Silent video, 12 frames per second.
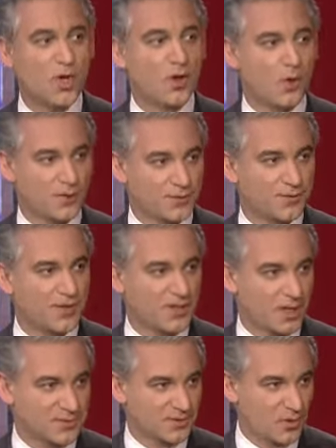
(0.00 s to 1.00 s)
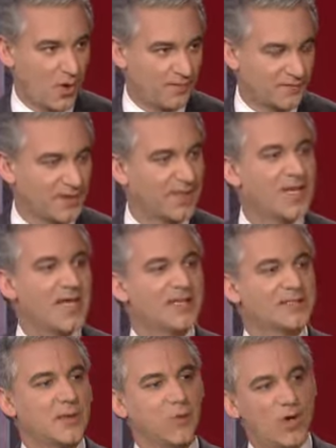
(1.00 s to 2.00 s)
or 3 cups of coffee.
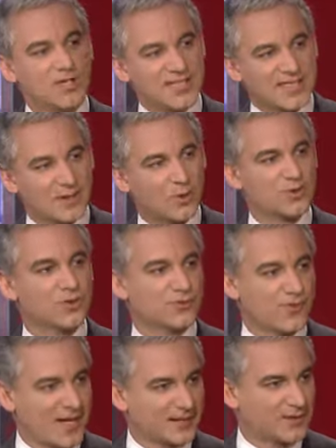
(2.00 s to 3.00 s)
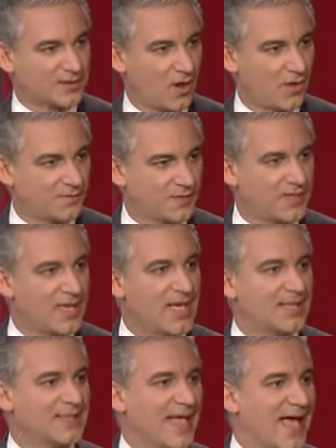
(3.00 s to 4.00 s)
The ones that also drank the coffee,
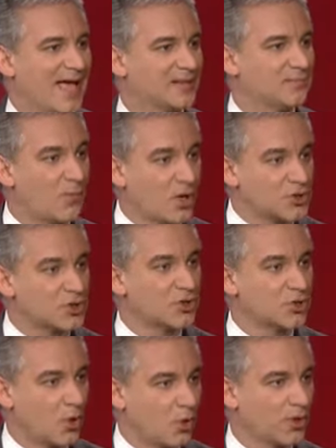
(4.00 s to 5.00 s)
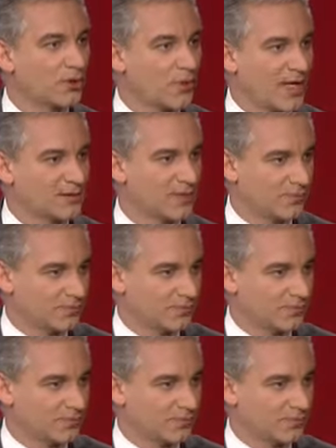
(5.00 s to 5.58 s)
they had much lower rate of